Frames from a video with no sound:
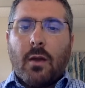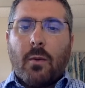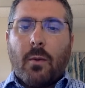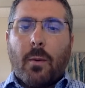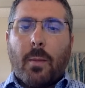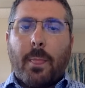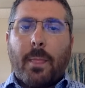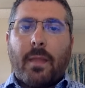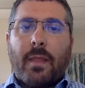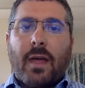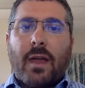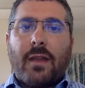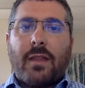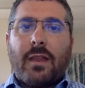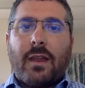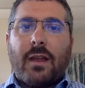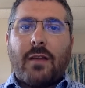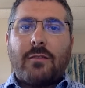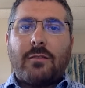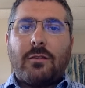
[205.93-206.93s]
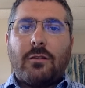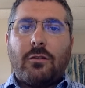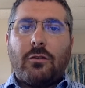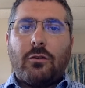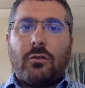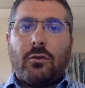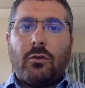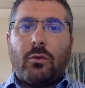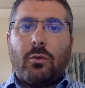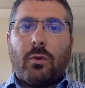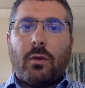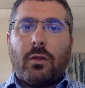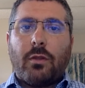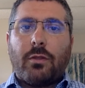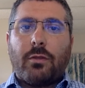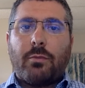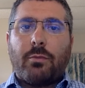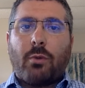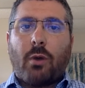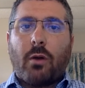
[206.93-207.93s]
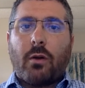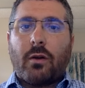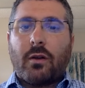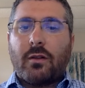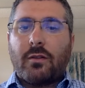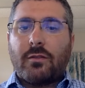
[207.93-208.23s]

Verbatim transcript: well, a lot of that has to do with broader